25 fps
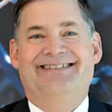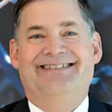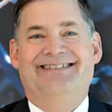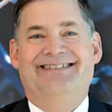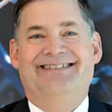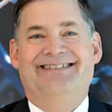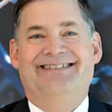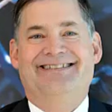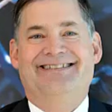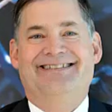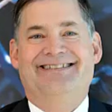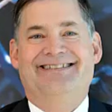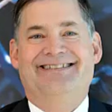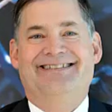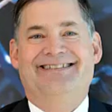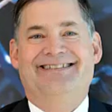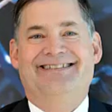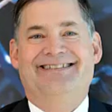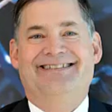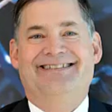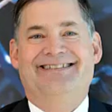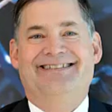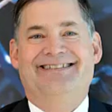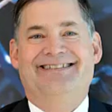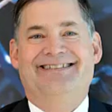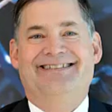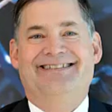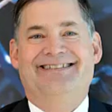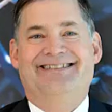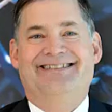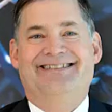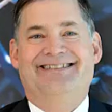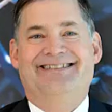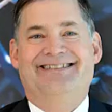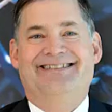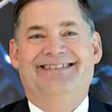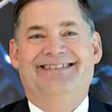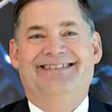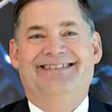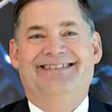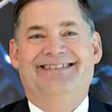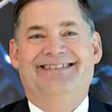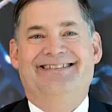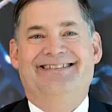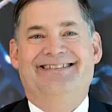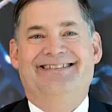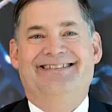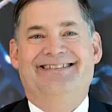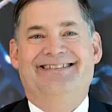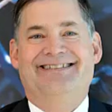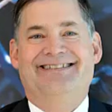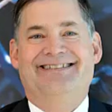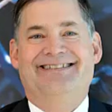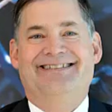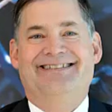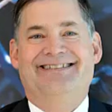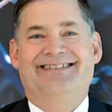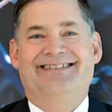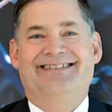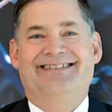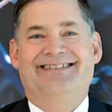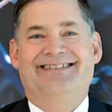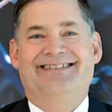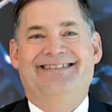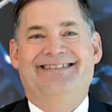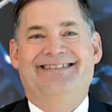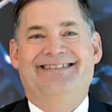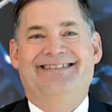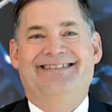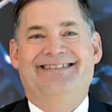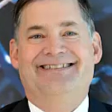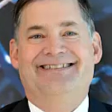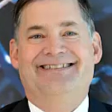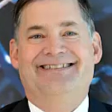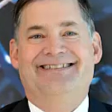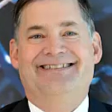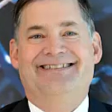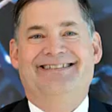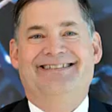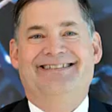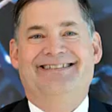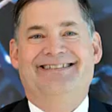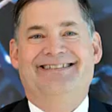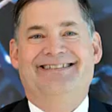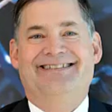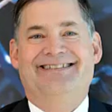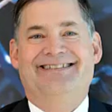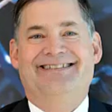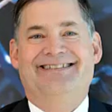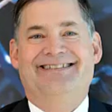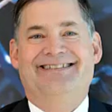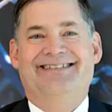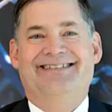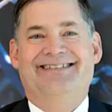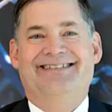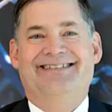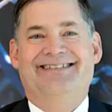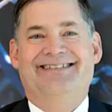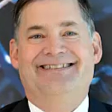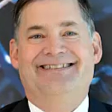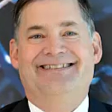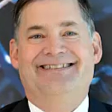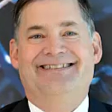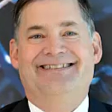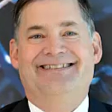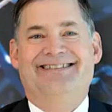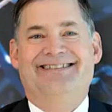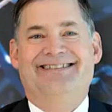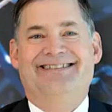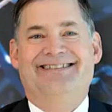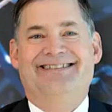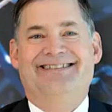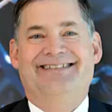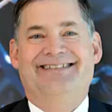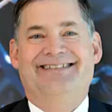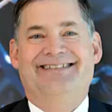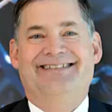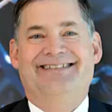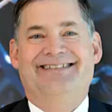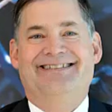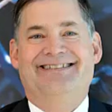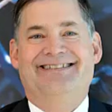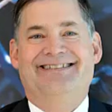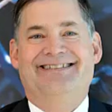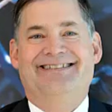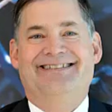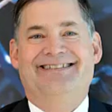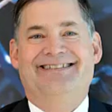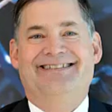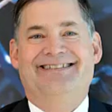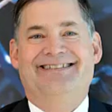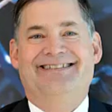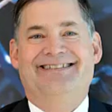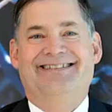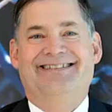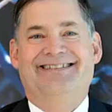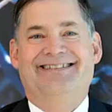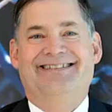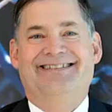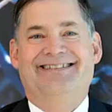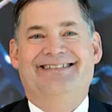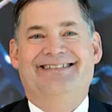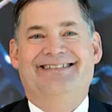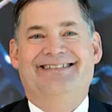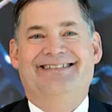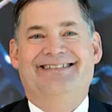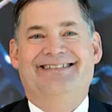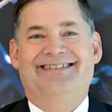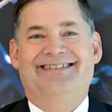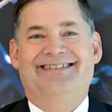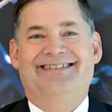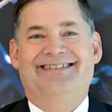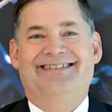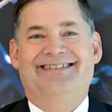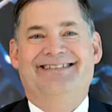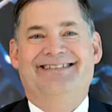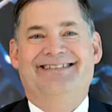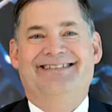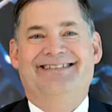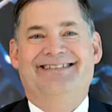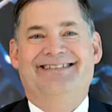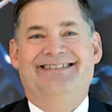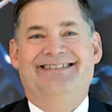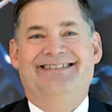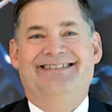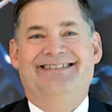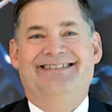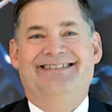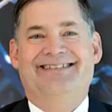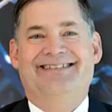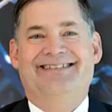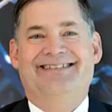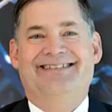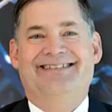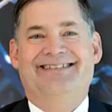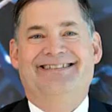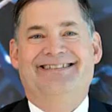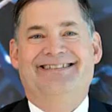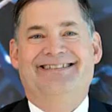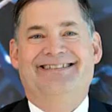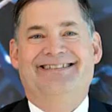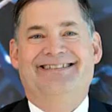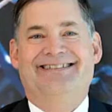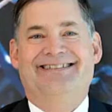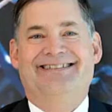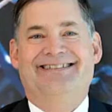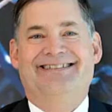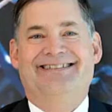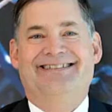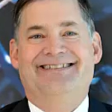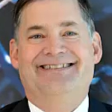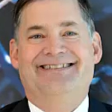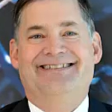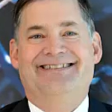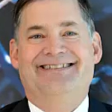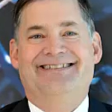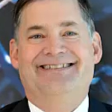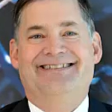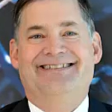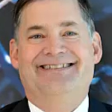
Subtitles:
The face doesn't move, so there is nothing to read.